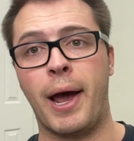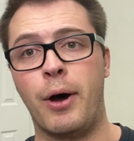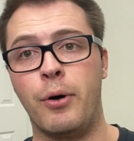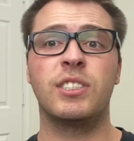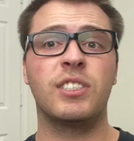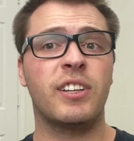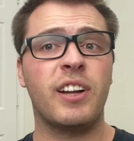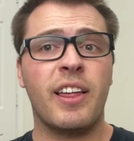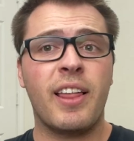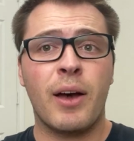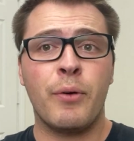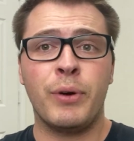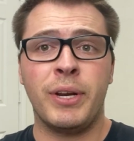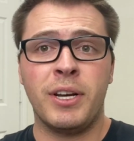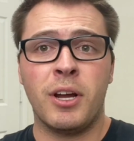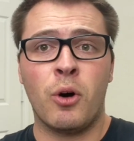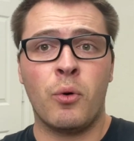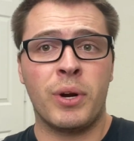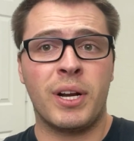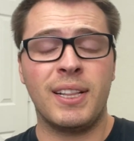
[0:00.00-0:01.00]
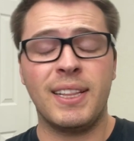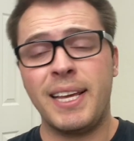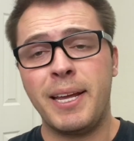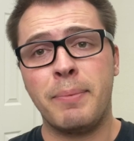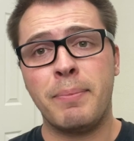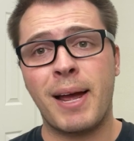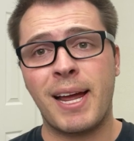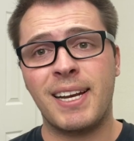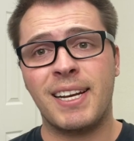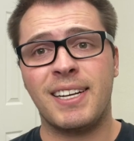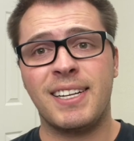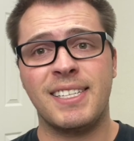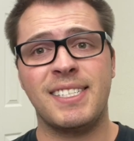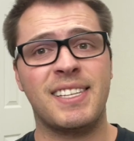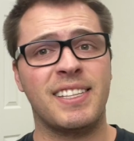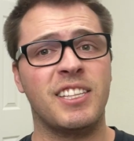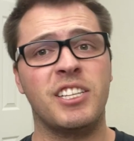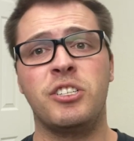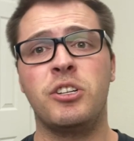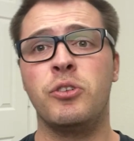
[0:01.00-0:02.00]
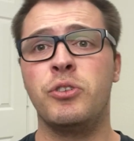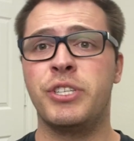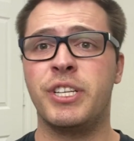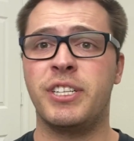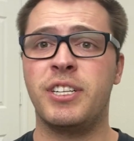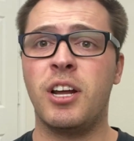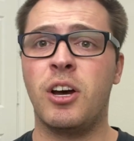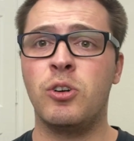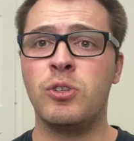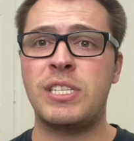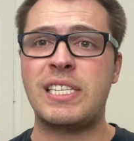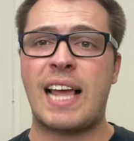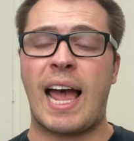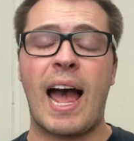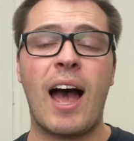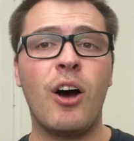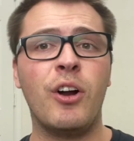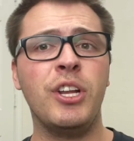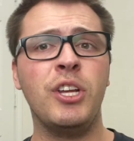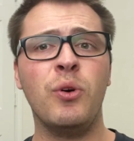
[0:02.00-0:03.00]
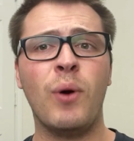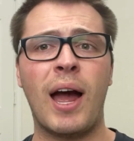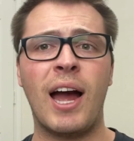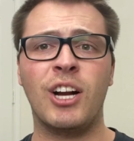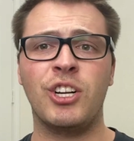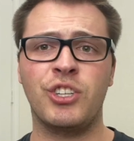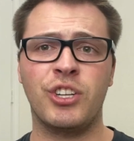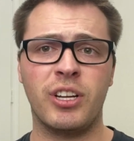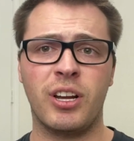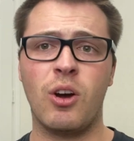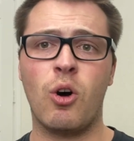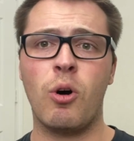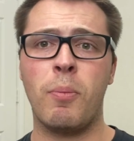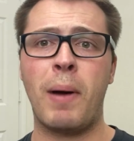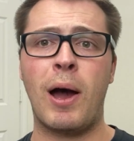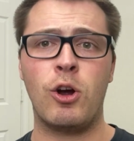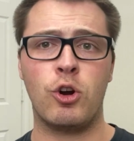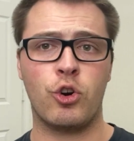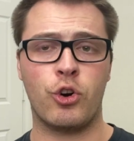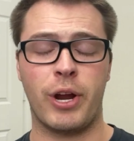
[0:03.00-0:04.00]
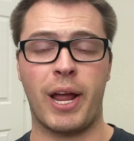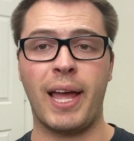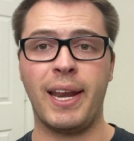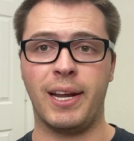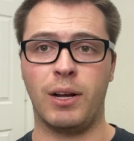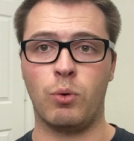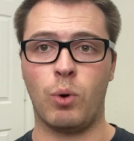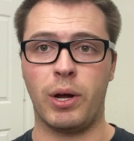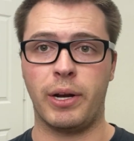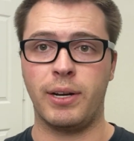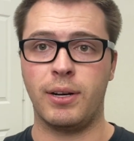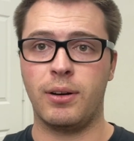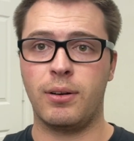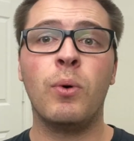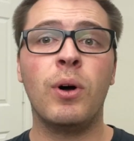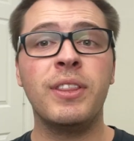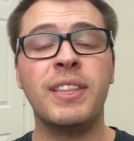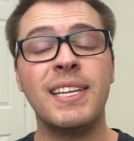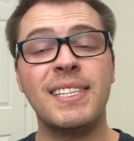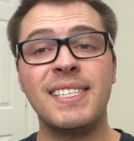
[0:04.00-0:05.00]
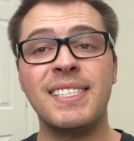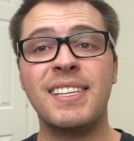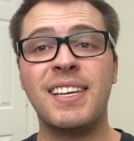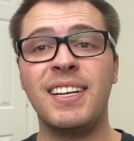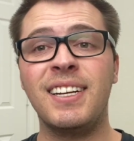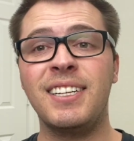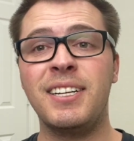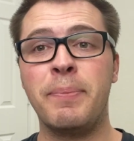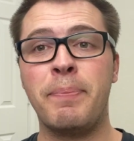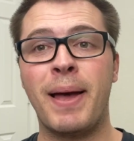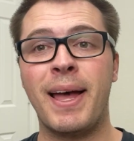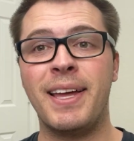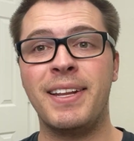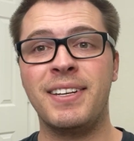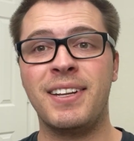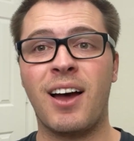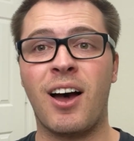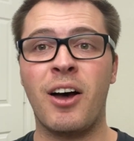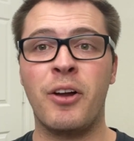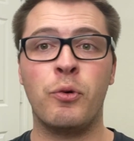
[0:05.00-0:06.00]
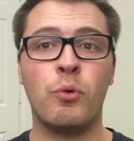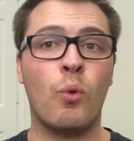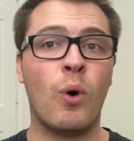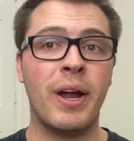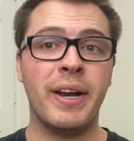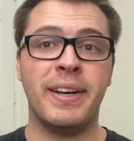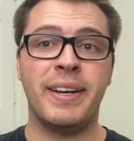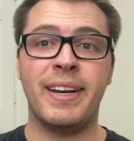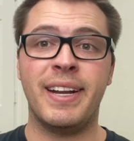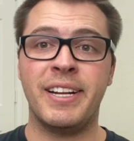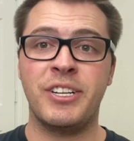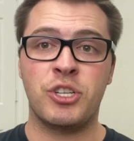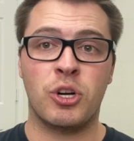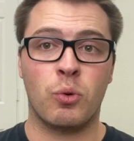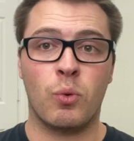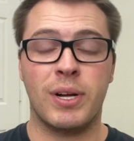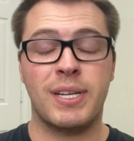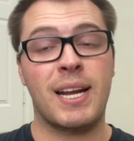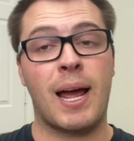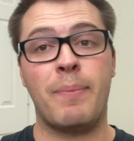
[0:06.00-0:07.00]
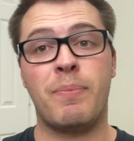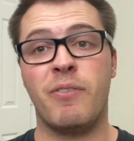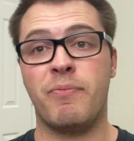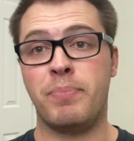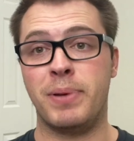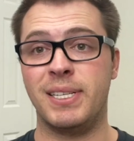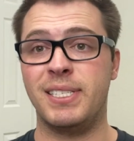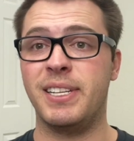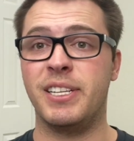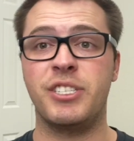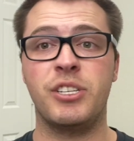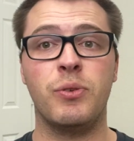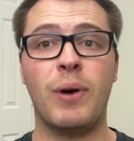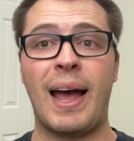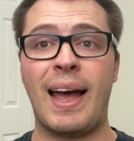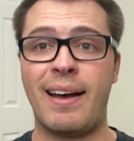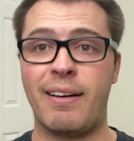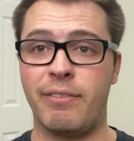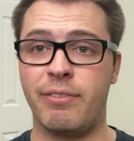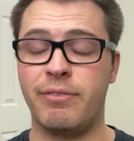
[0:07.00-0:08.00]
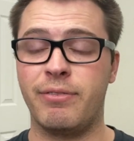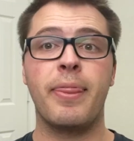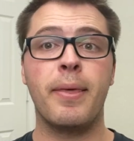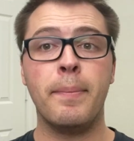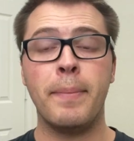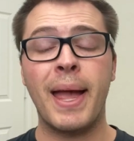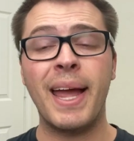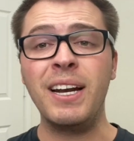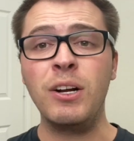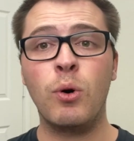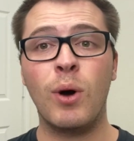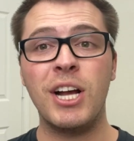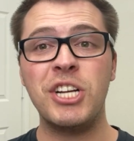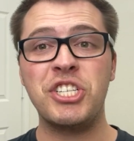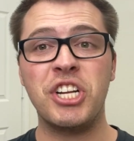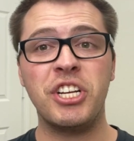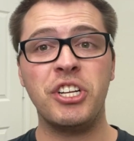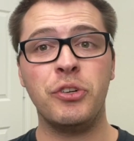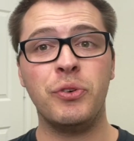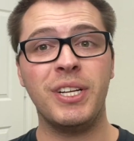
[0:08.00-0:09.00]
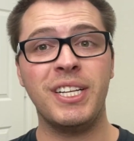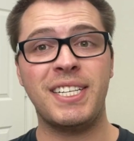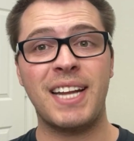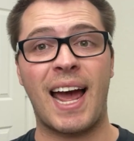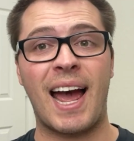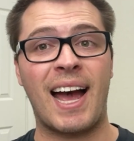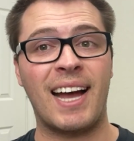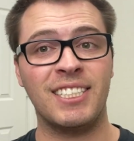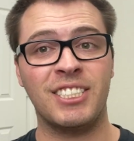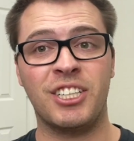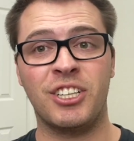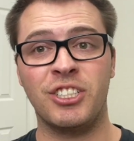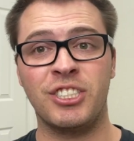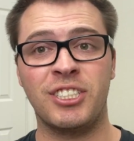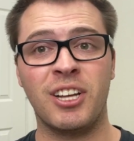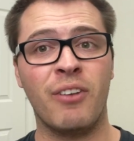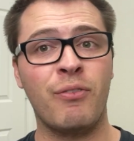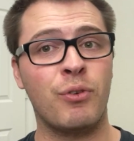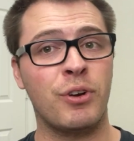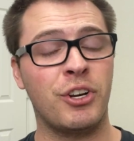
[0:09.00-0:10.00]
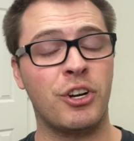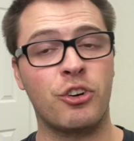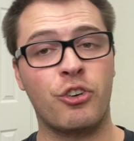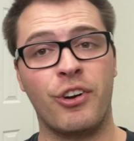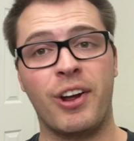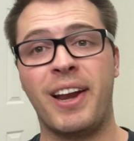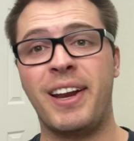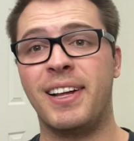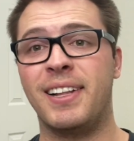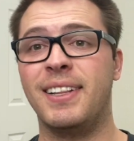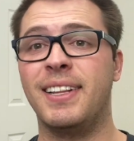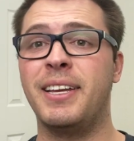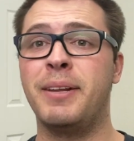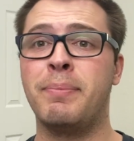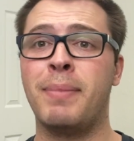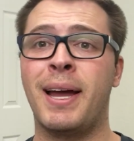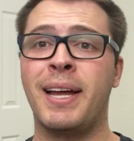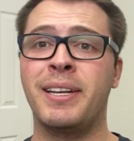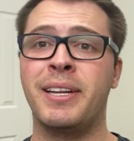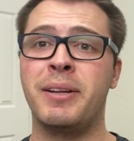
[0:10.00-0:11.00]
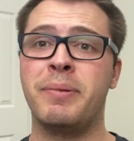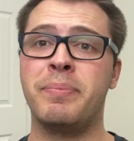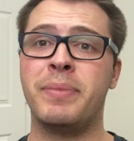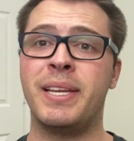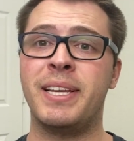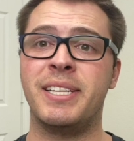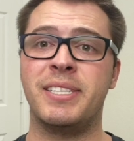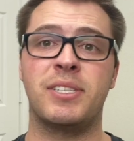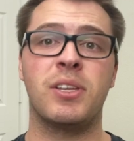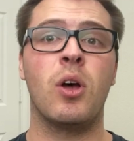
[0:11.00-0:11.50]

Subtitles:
So now that we know what a lead magnet is and the do's and don'ts, how do you actually go about creating one? Well, this is going to depend on what niche or what type of business you have. The main question you need to ask yourself when you're creating a lead magnet is,